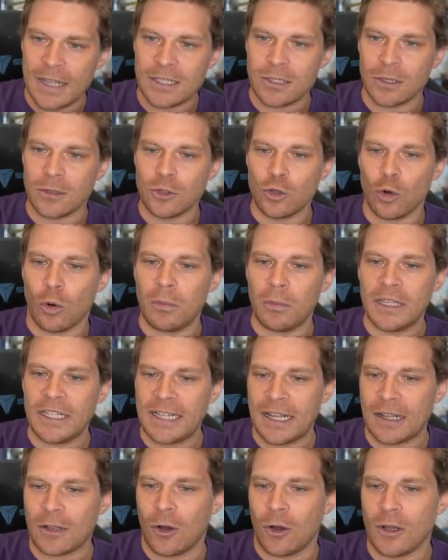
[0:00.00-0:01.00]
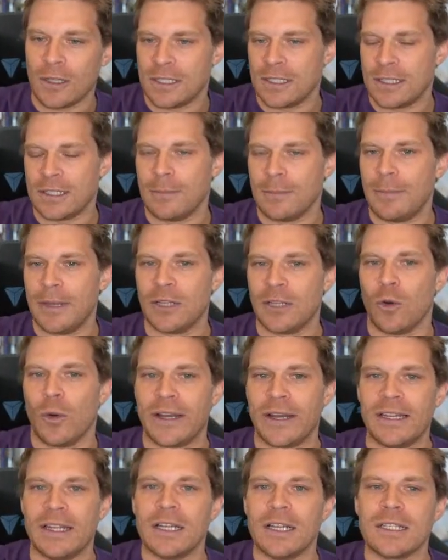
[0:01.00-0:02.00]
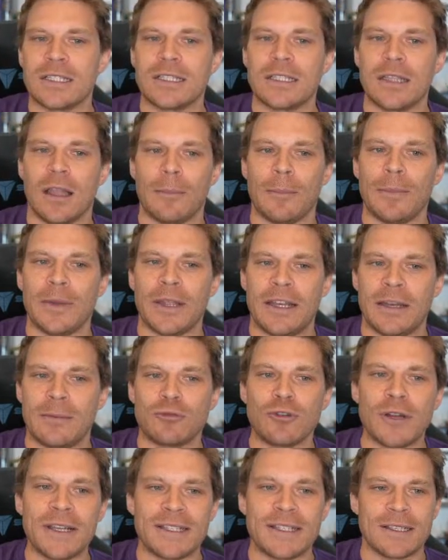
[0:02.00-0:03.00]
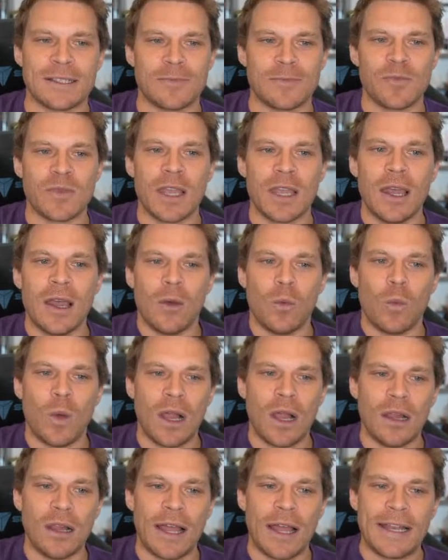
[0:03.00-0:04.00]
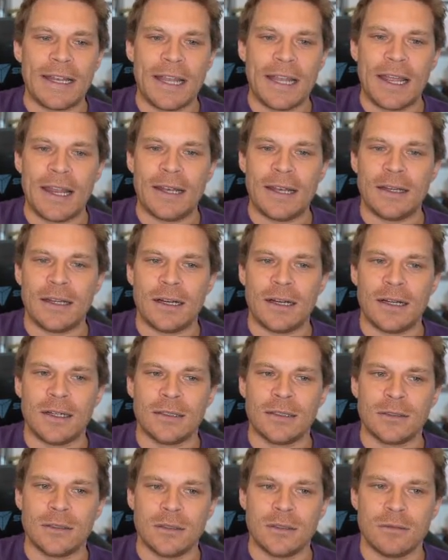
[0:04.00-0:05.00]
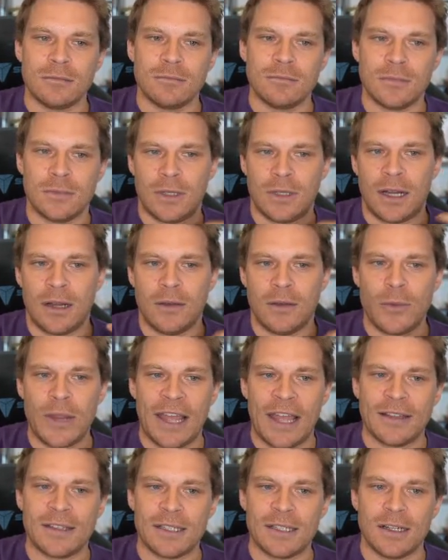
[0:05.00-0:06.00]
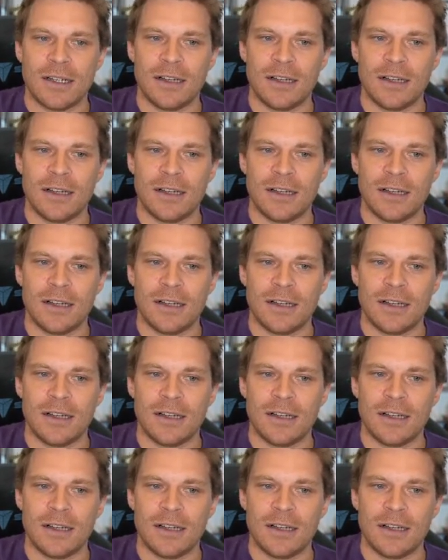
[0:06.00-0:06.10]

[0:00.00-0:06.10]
so normally that causes some Bitcoin slump in the prices. Well, and then we had